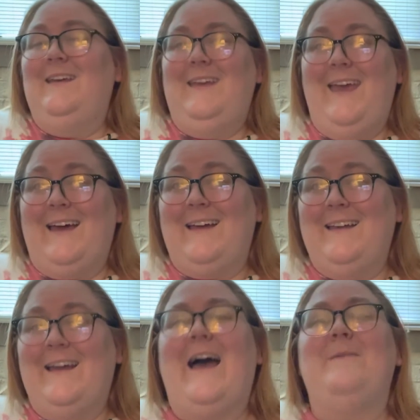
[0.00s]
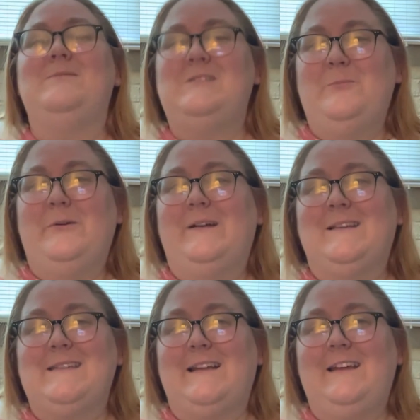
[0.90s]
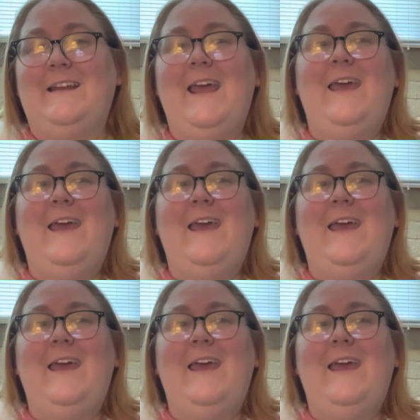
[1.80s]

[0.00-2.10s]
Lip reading: yeah, I'm super excited,